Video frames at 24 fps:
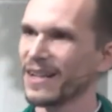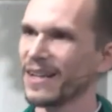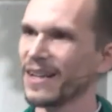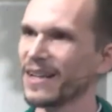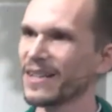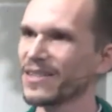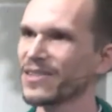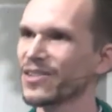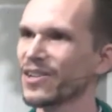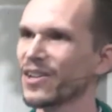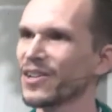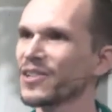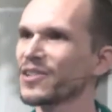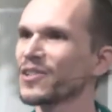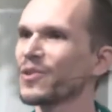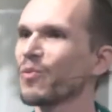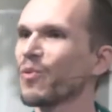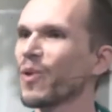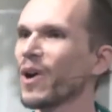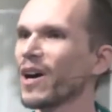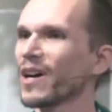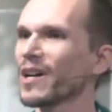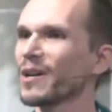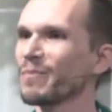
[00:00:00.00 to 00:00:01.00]
I started to
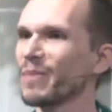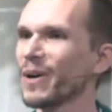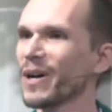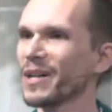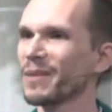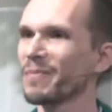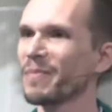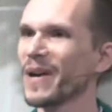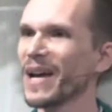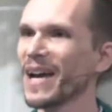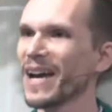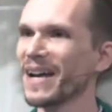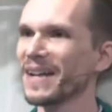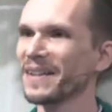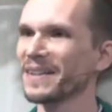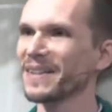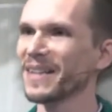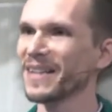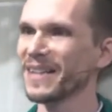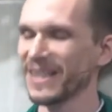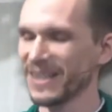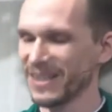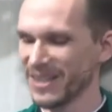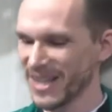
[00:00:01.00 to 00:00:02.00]
walk upon a path
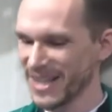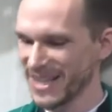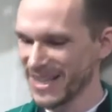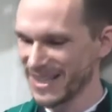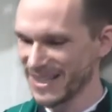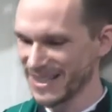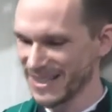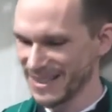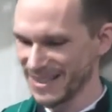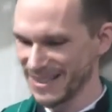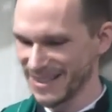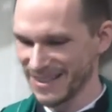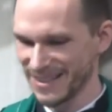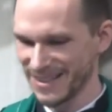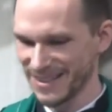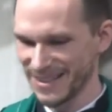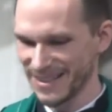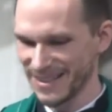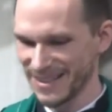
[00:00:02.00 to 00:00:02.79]
that I liked.